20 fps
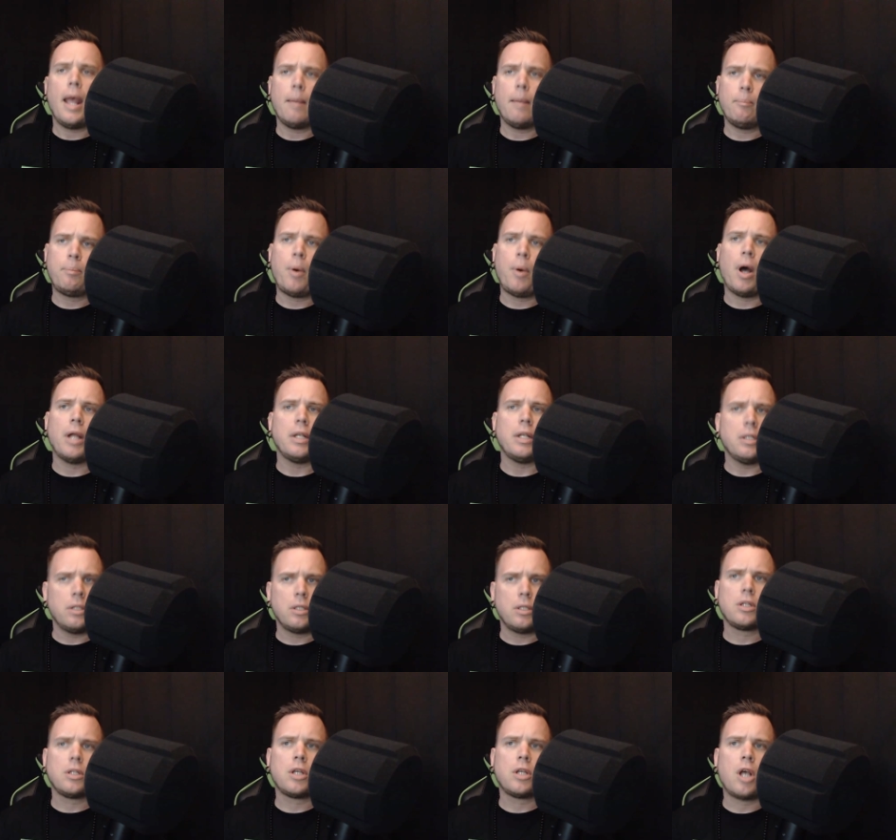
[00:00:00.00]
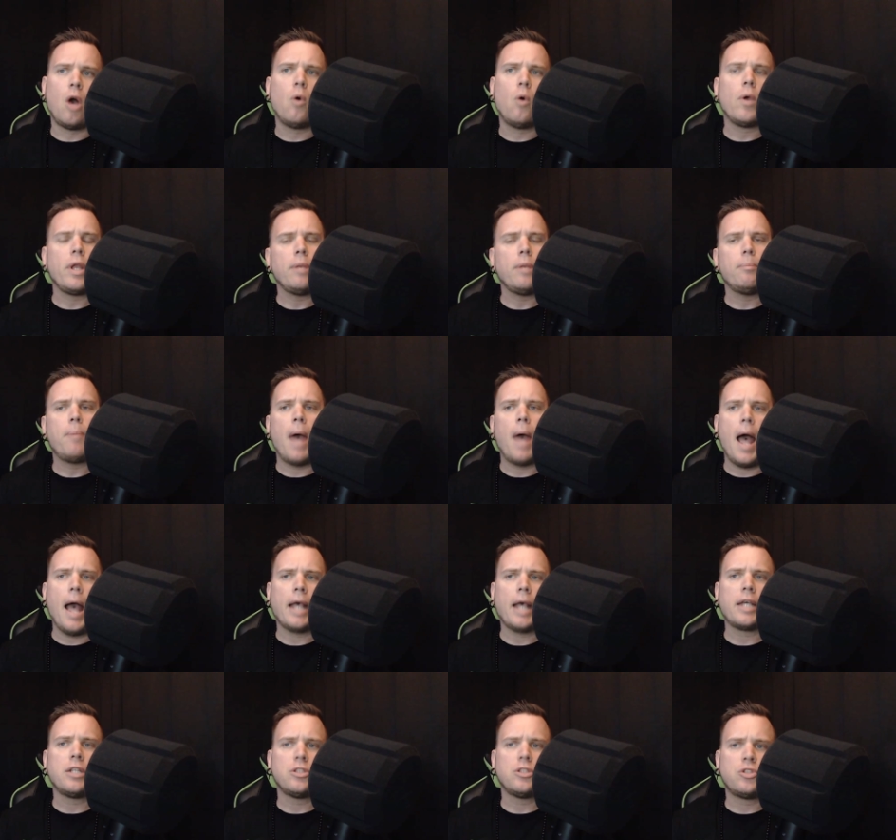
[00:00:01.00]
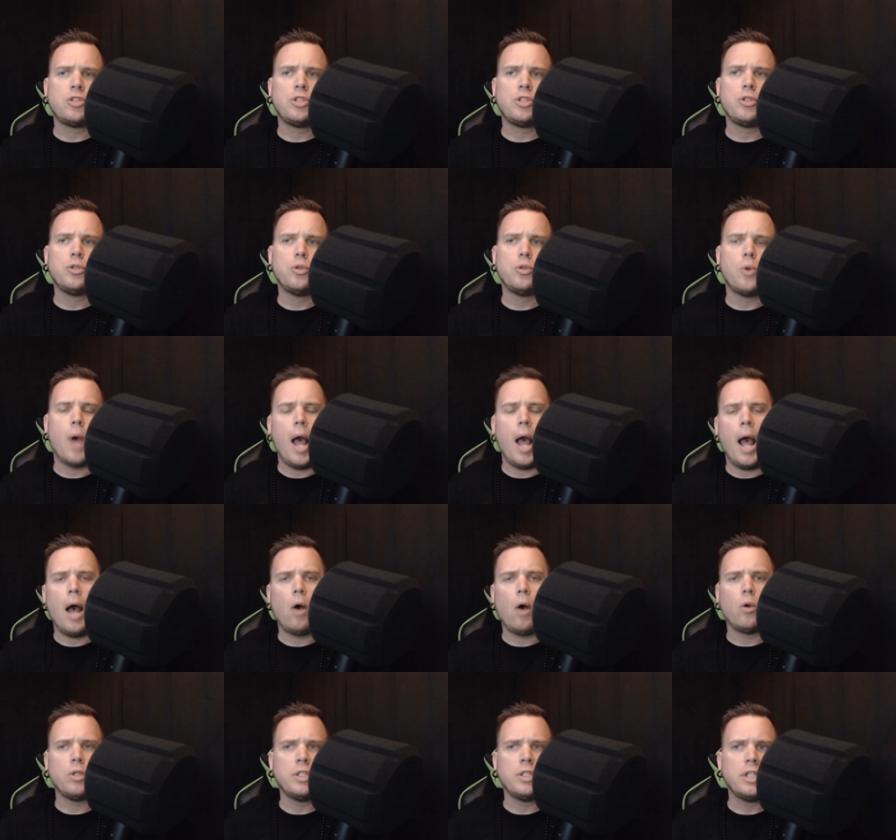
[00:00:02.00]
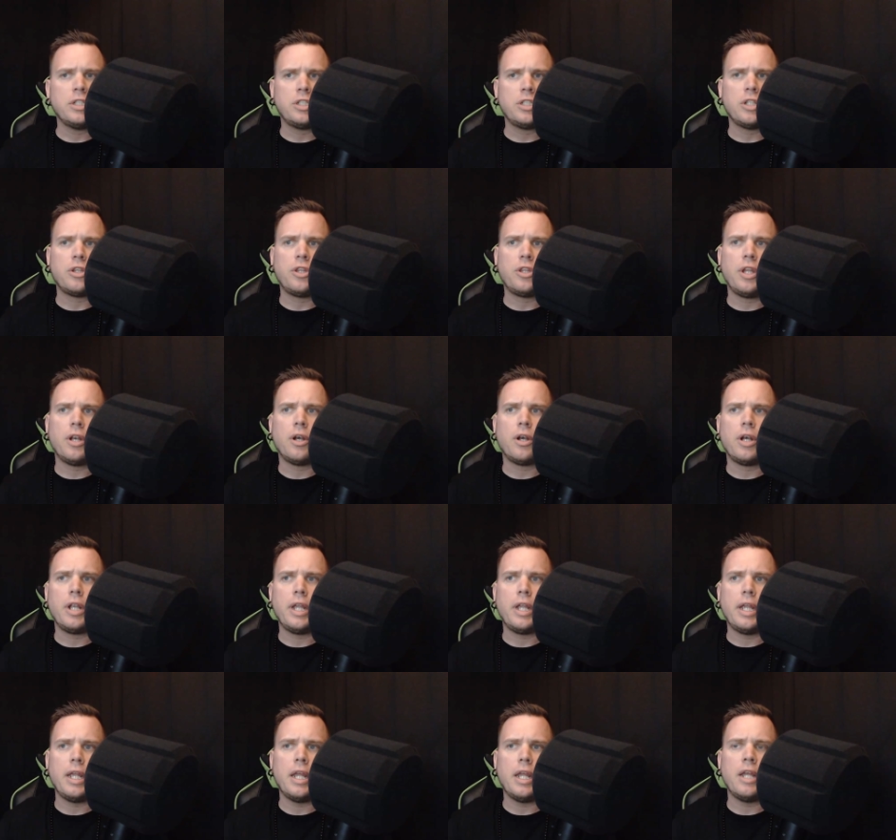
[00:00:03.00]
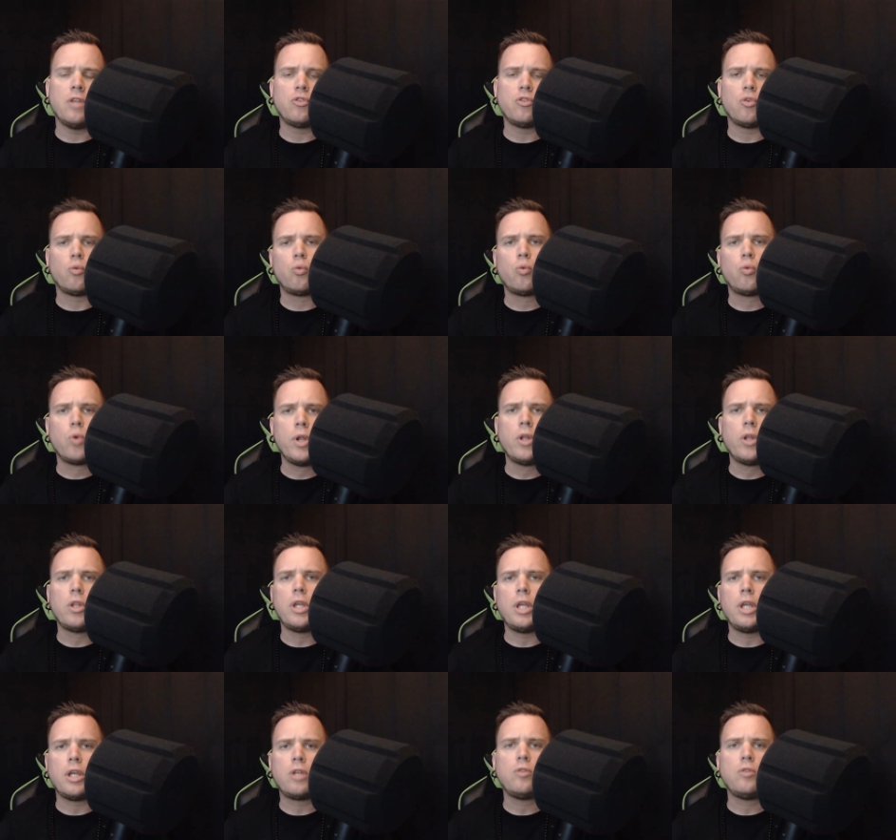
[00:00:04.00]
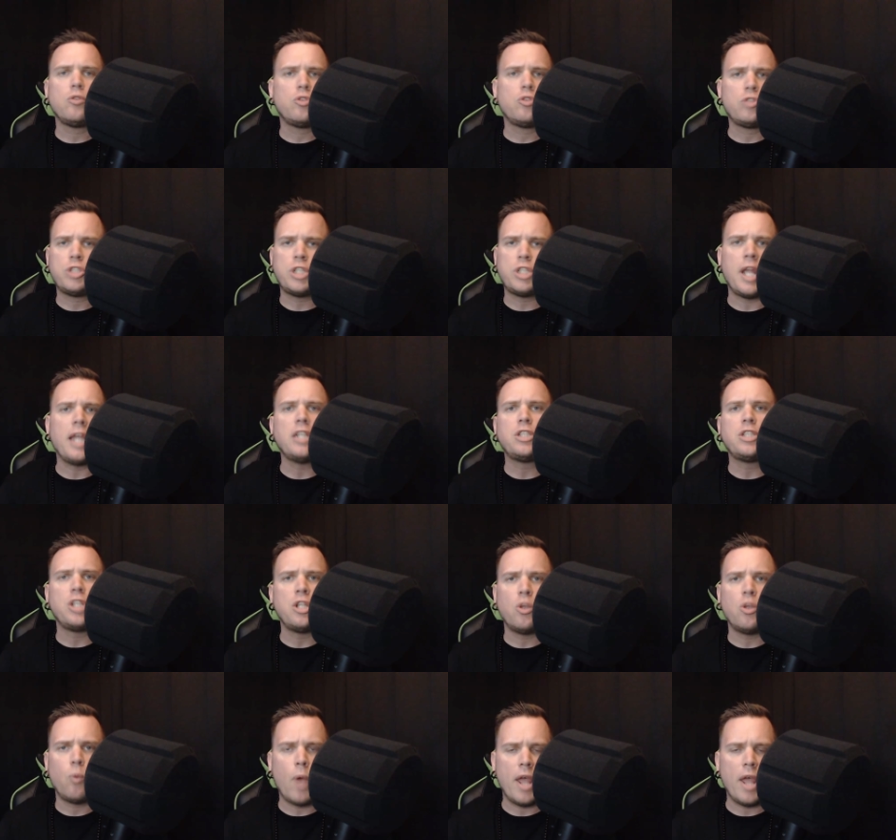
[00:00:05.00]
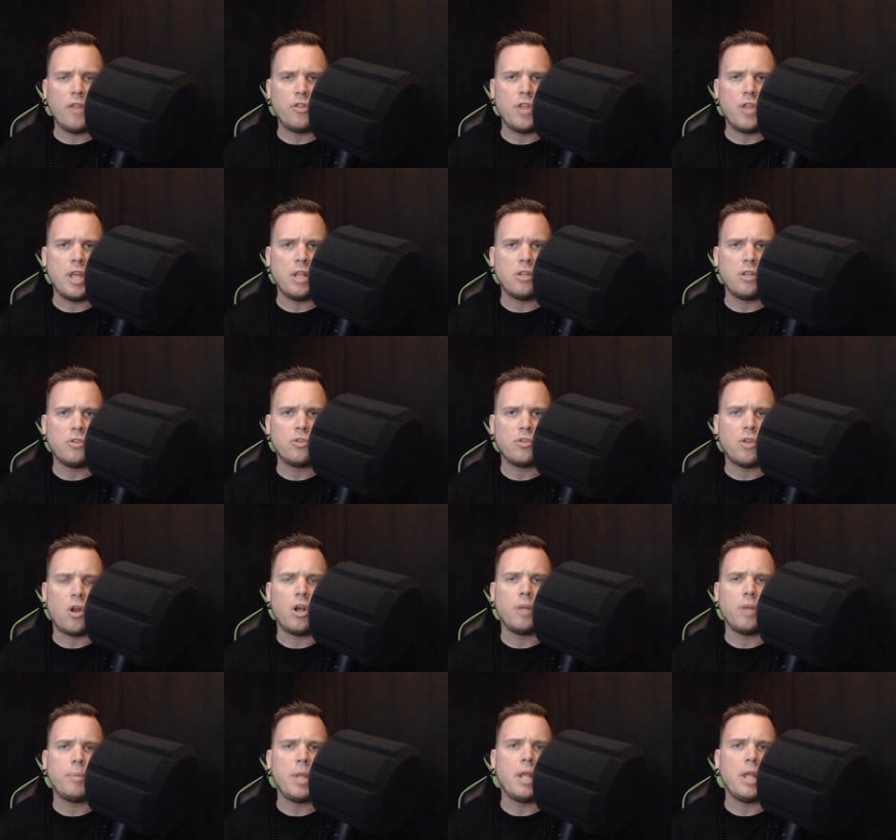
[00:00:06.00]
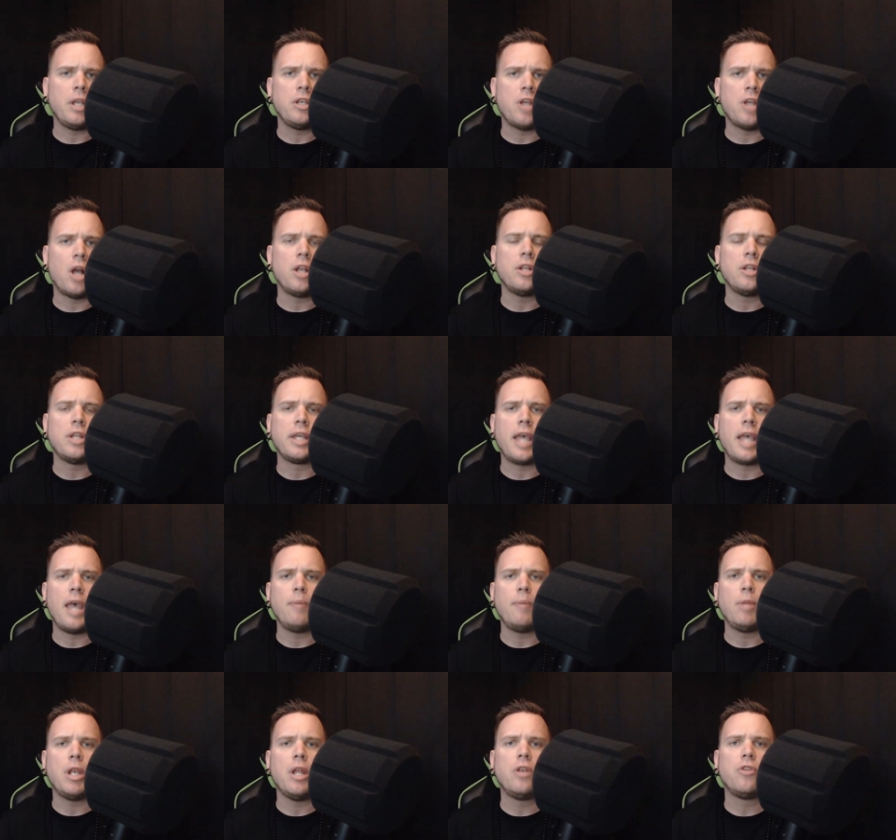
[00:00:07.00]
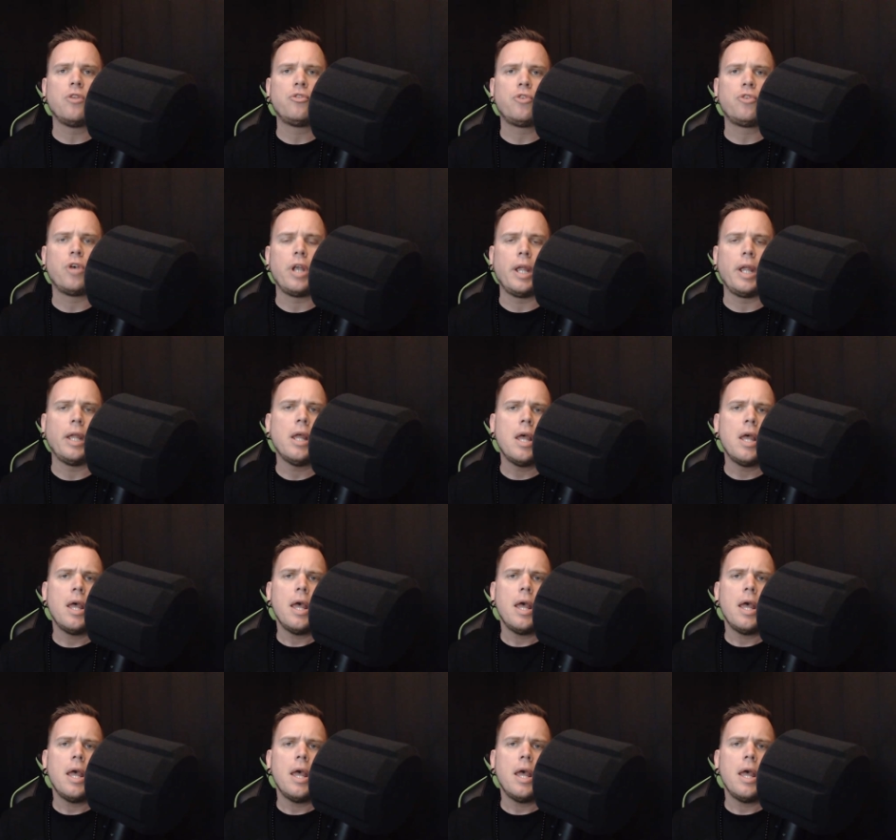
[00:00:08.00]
But going back to how Ninja Theory is really changing the way things are being done in the gaming industry